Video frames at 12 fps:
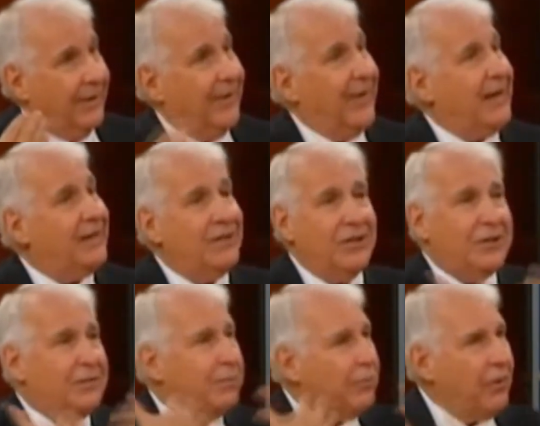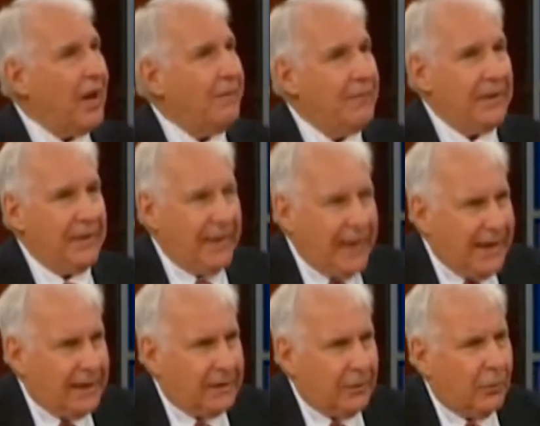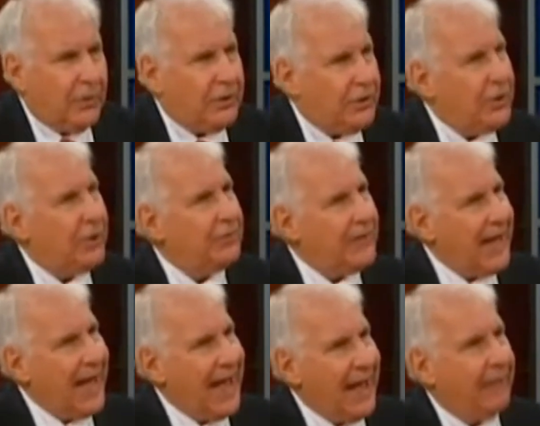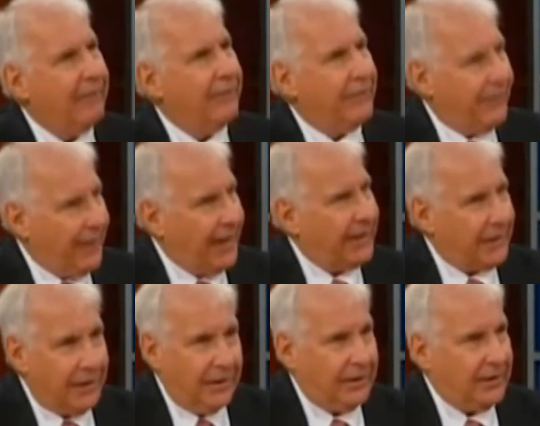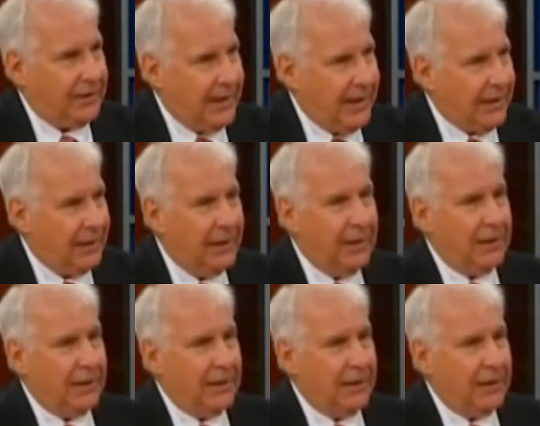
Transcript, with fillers: that's just propaganda. We don't have that kind of data.